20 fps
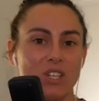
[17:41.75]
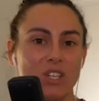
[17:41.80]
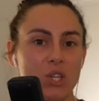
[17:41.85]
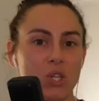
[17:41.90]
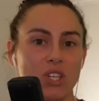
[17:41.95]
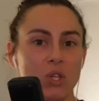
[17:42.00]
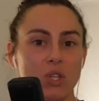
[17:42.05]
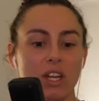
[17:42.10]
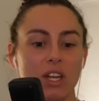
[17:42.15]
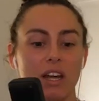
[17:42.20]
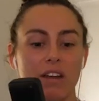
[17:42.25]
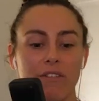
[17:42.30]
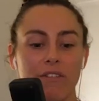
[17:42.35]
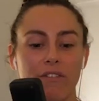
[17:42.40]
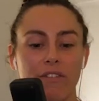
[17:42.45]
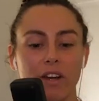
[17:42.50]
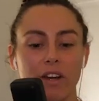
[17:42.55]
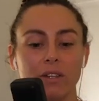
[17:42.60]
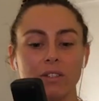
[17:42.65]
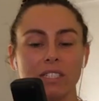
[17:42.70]
too, that I
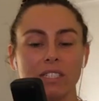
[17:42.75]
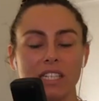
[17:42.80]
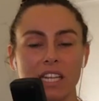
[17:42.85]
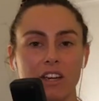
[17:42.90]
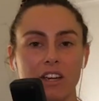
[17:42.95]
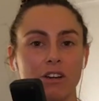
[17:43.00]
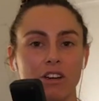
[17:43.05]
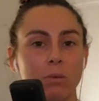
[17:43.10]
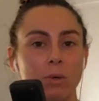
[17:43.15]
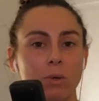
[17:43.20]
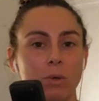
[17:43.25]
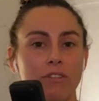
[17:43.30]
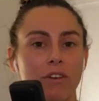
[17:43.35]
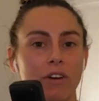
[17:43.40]
felt terrible.